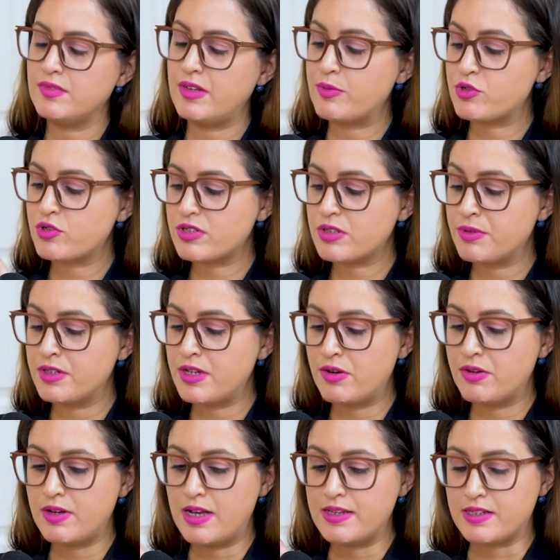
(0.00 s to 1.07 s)
I'm sure someone
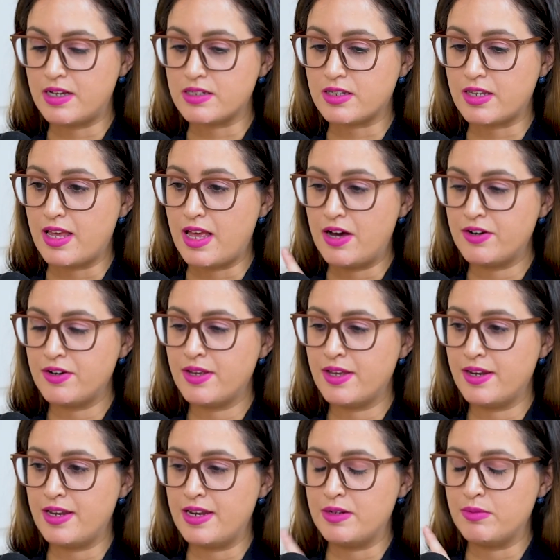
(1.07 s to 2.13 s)
now is asking, how do you
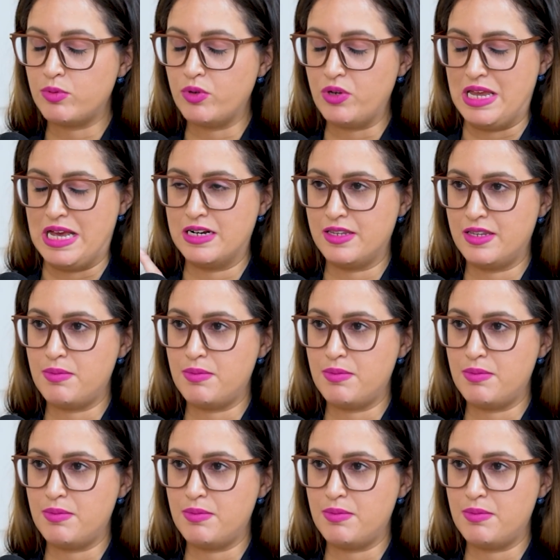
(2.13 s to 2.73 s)
get an employee out of their